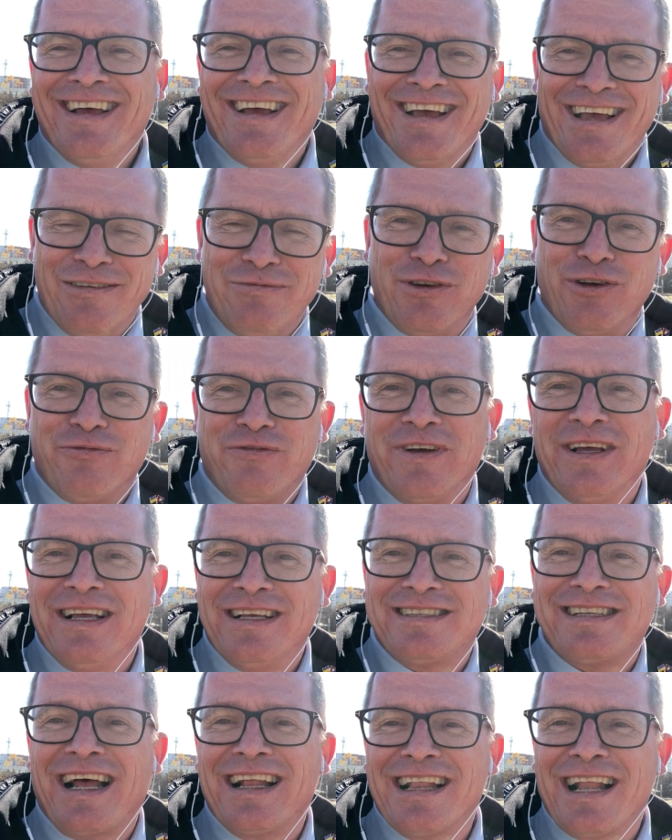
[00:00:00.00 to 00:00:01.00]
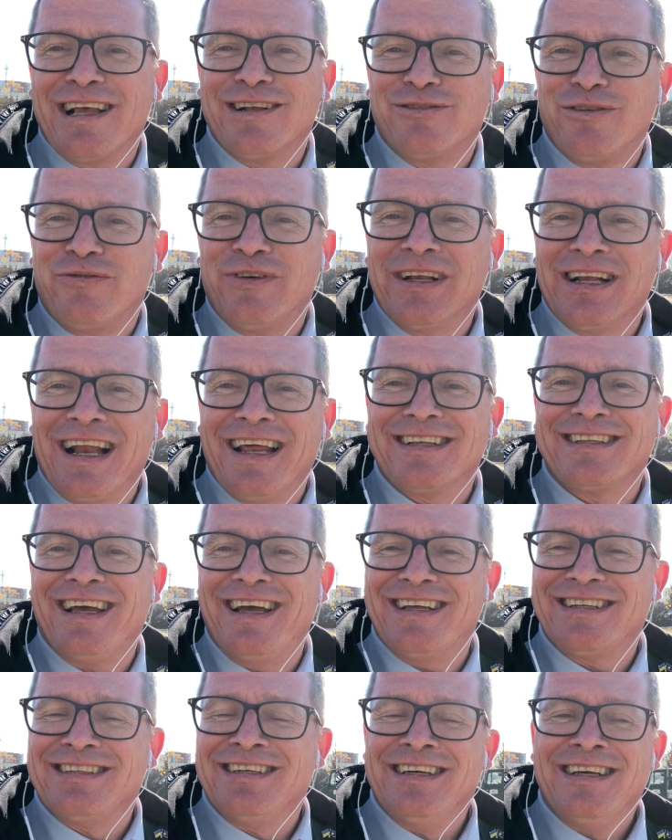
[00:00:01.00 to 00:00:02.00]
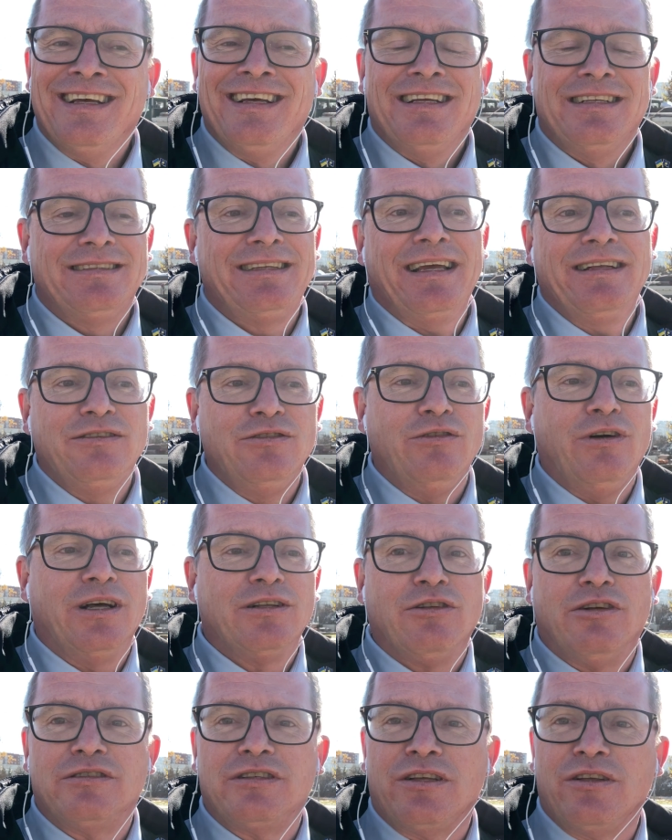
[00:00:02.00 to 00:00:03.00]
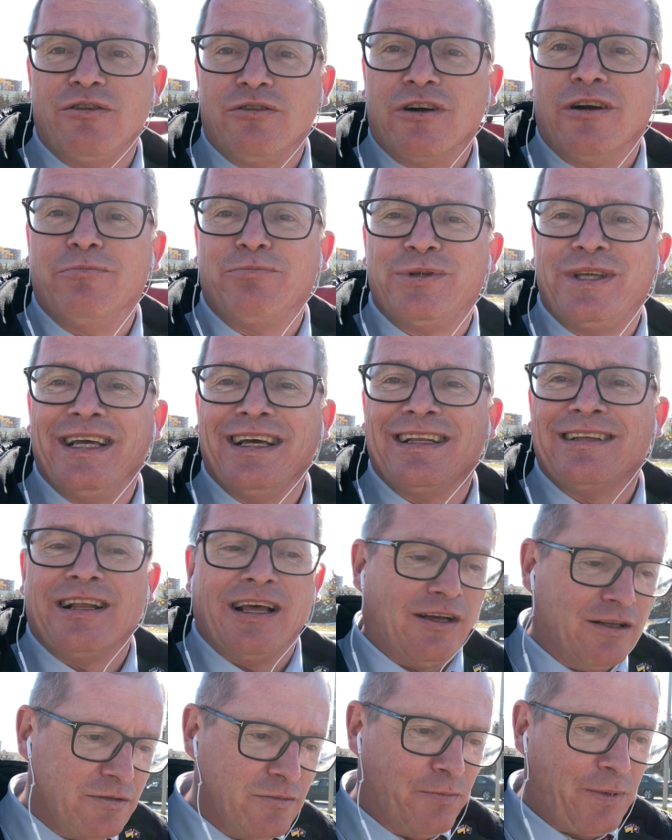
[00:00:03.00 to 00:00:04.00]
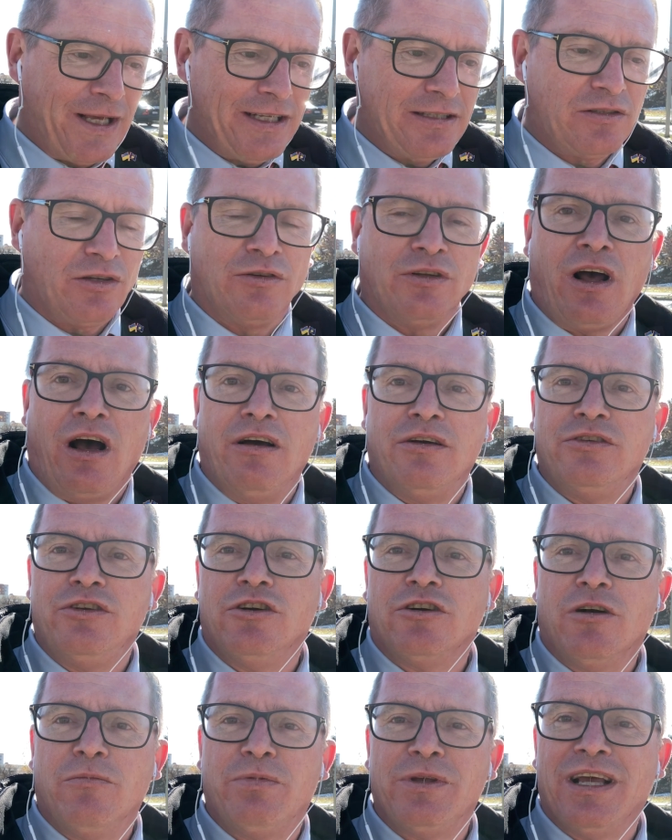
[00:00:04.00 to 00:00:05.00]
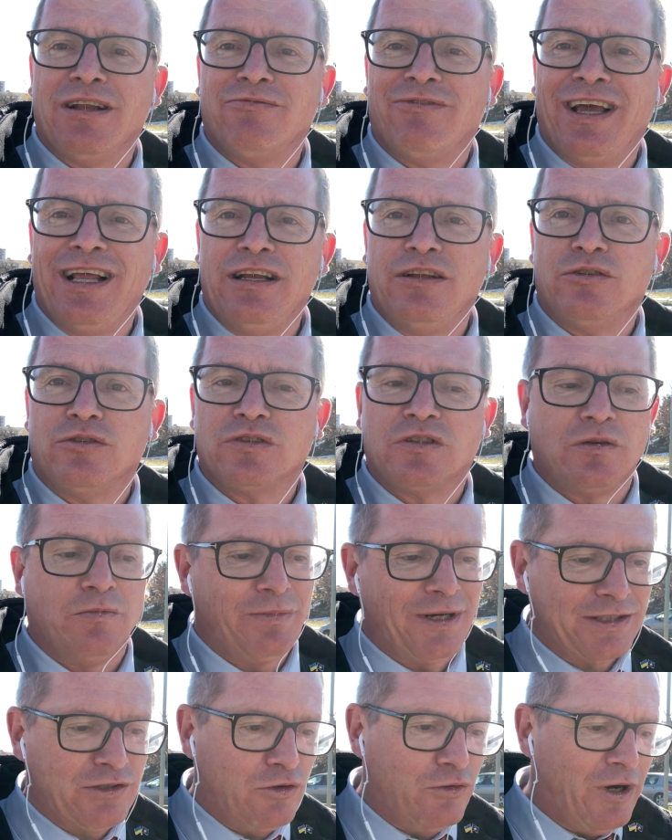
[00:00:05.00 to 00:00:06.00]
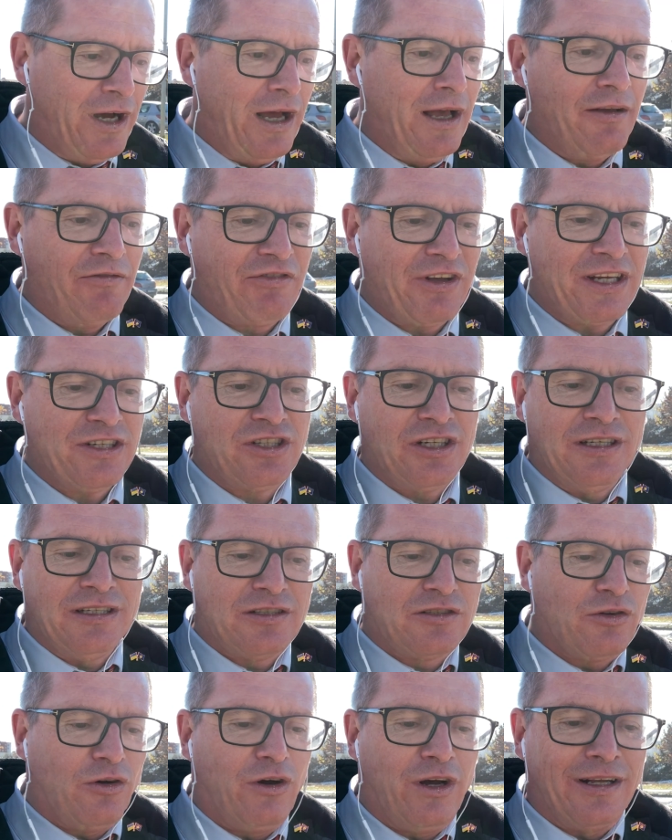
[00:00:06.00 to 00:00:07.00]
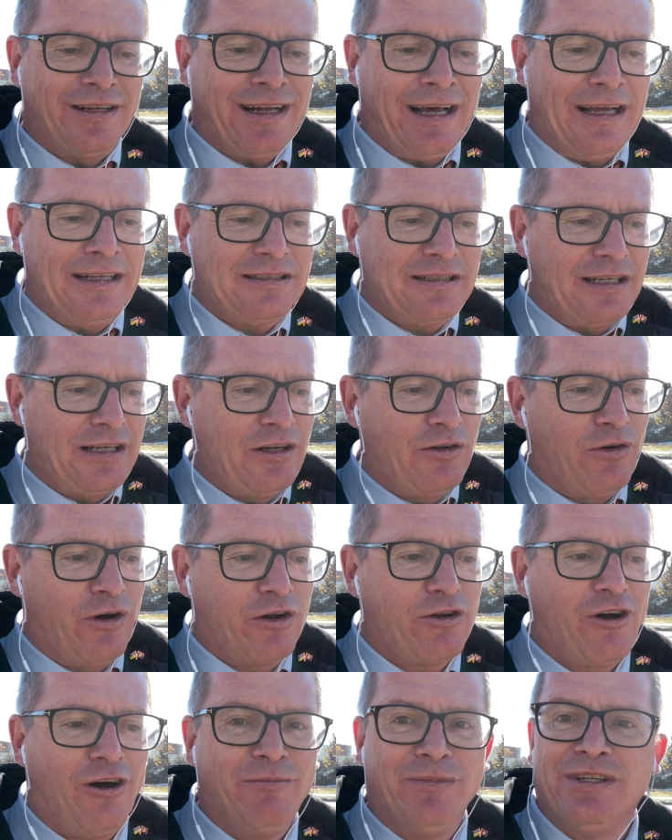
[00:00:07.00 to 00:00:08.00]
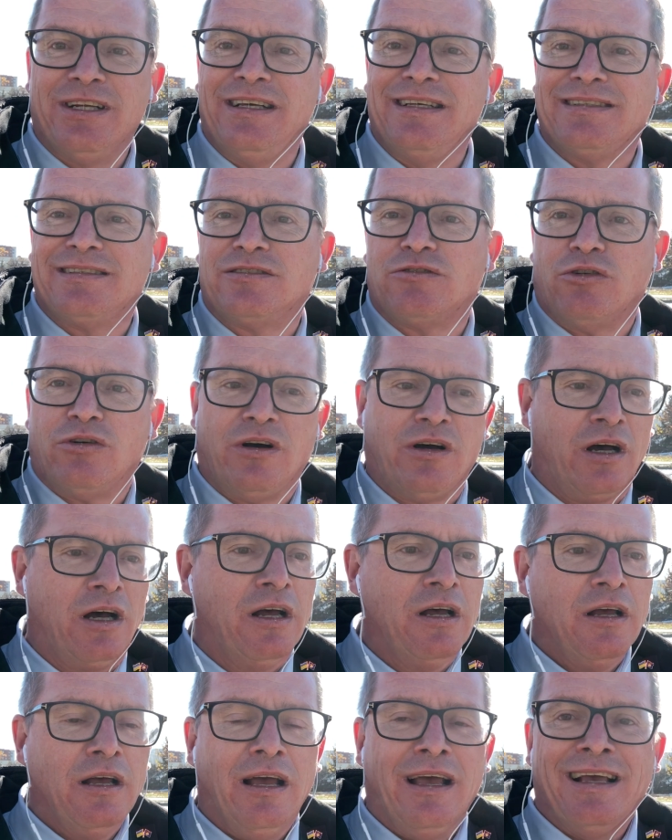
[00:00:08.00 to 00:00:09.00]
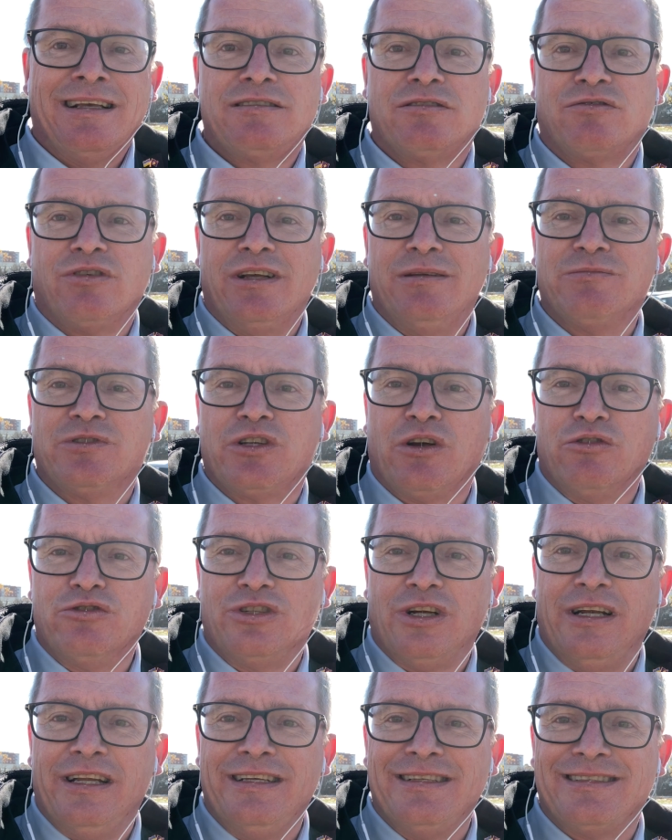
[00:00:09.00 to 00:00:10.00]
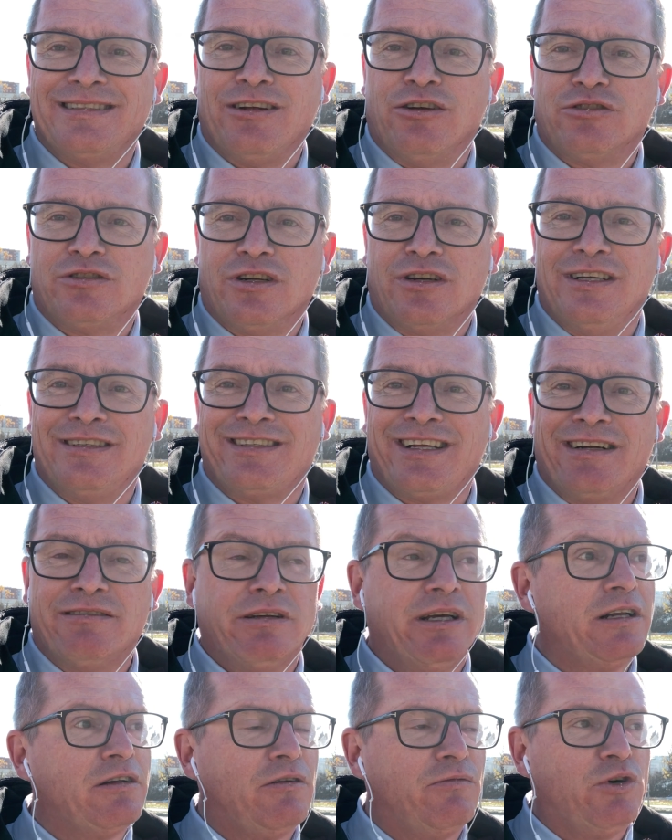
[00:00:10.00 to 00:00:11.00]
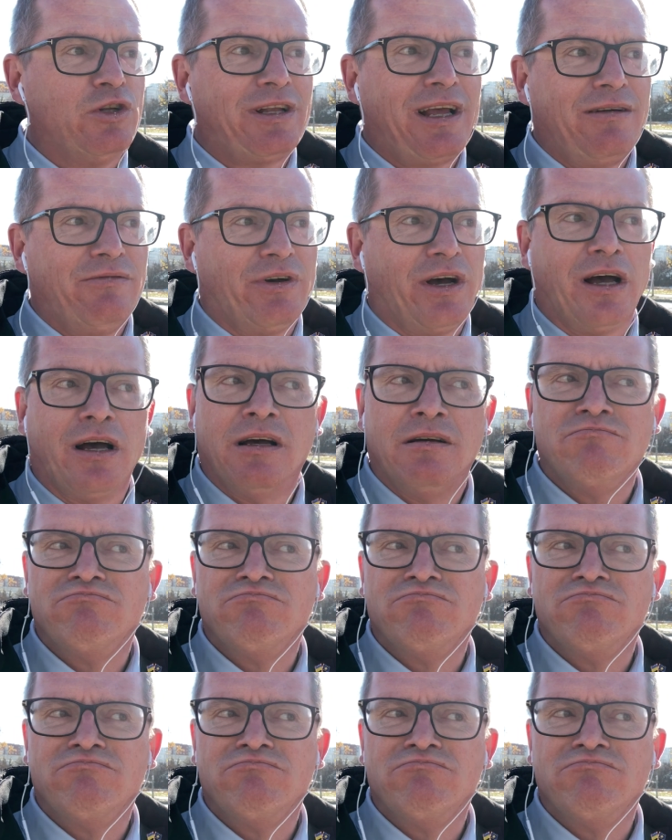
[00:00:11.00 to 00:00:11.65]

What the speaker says: If you start to think like that, then you are not a European based on our European values, but you are a fascist or a Nazi or a communist or extreme socialist, authoritarian or whatever.